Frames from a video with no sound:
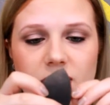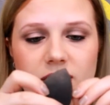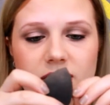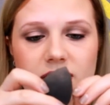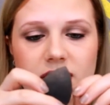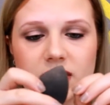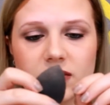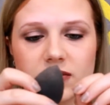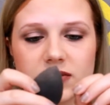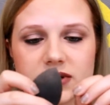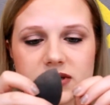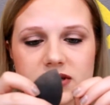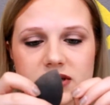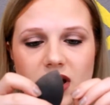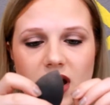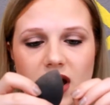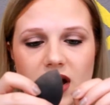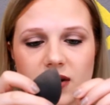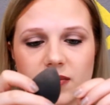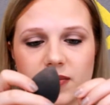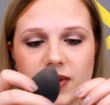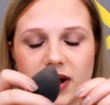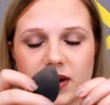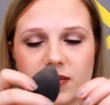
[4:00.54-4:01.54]
really was
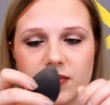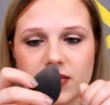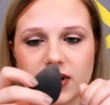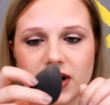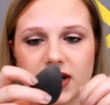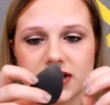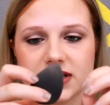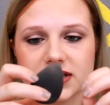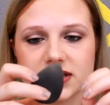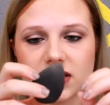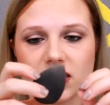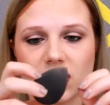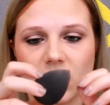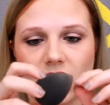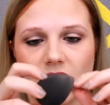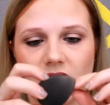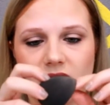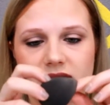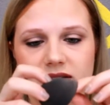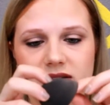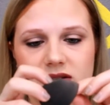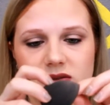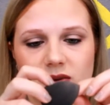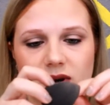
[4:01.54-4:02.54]
not a bad price at
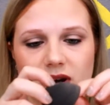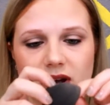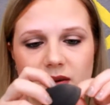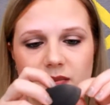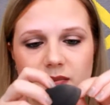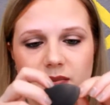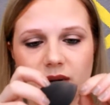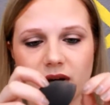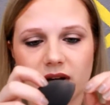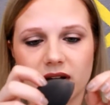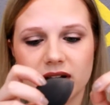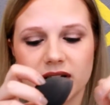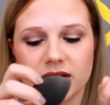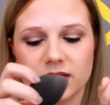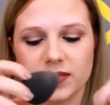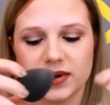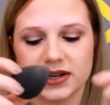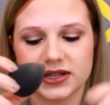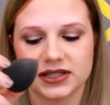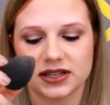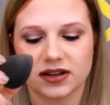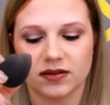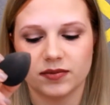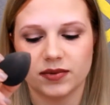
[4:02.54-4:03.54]
all. That's why I bought it,
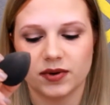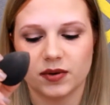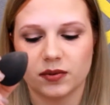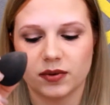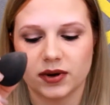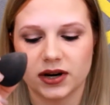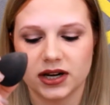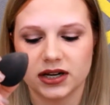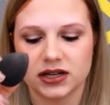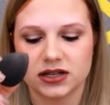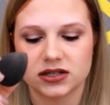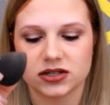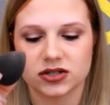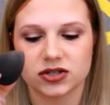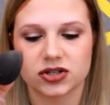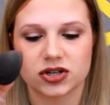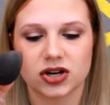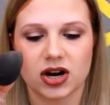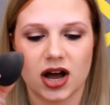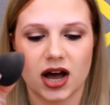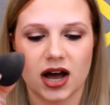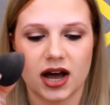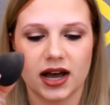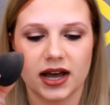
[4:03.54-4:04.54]
because I've been wanting to
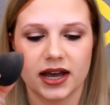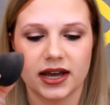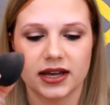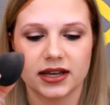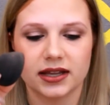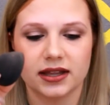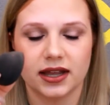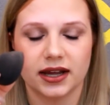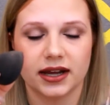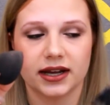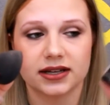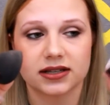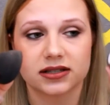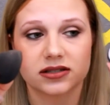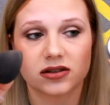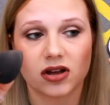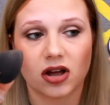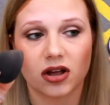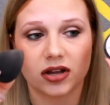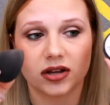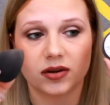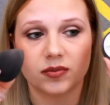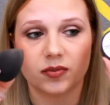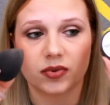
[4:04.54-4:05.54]
try like a
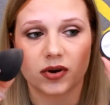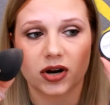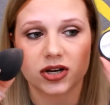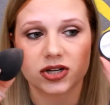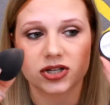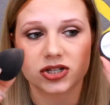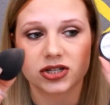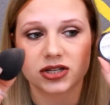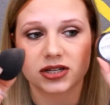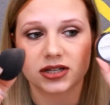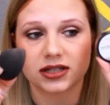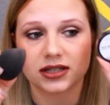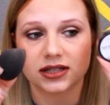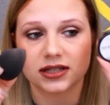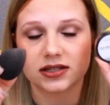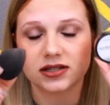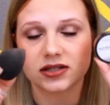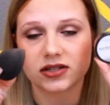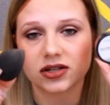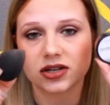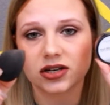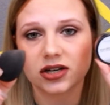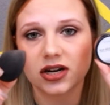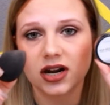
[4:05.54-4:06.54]
solid brush
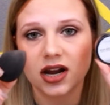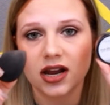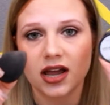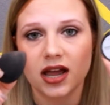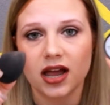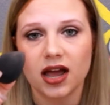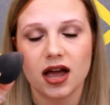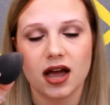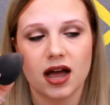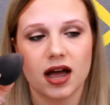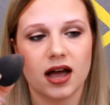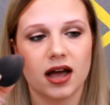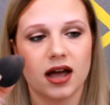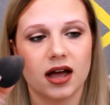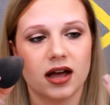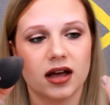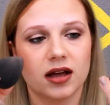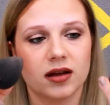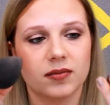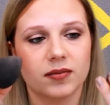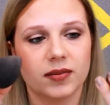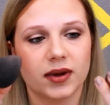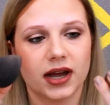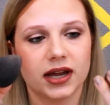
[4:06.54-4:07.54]
cleanser.
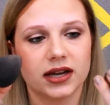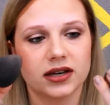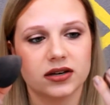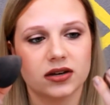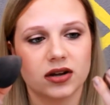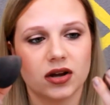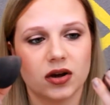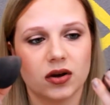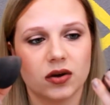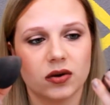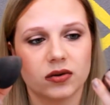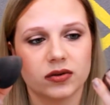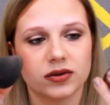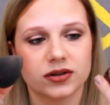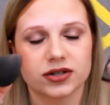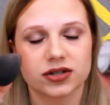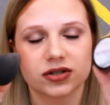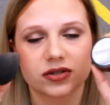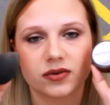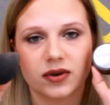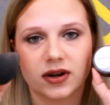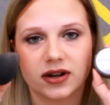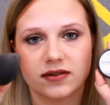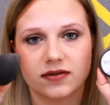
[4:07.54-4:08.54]
um, I know
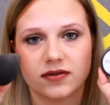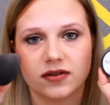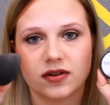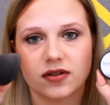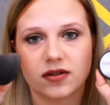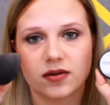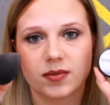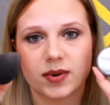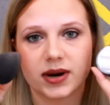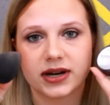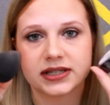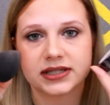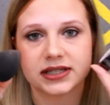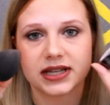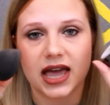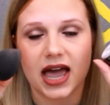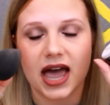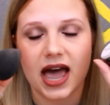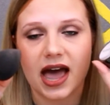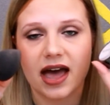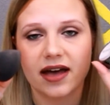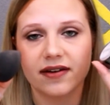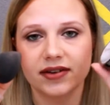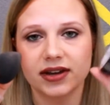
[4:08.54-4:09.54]
there's quite a few other brands that
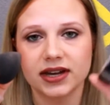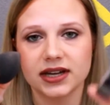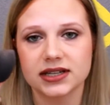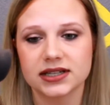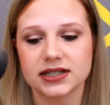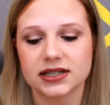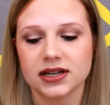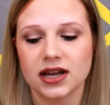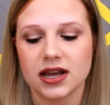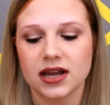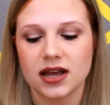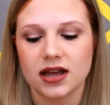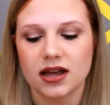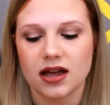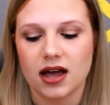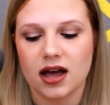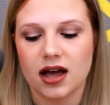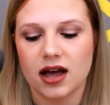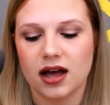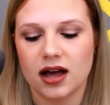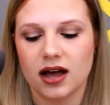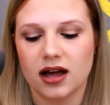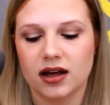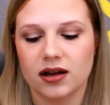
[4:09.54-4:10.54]
have it,
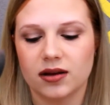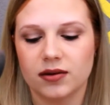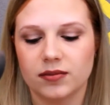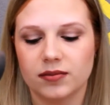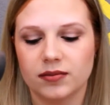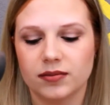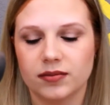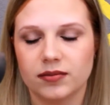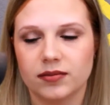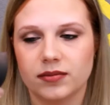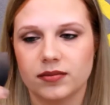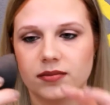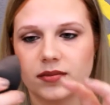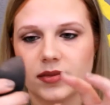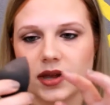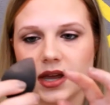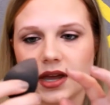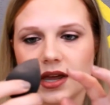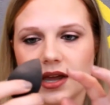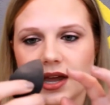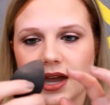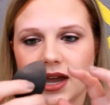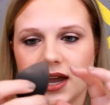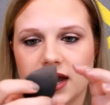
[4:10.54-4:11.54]
um,
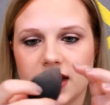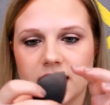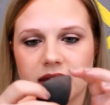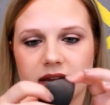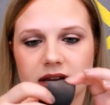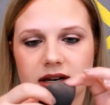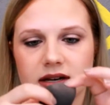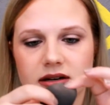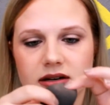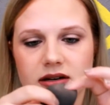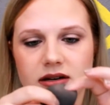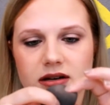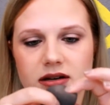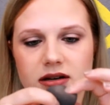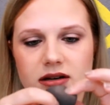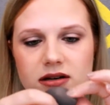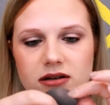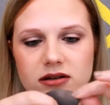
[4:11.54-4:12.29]
and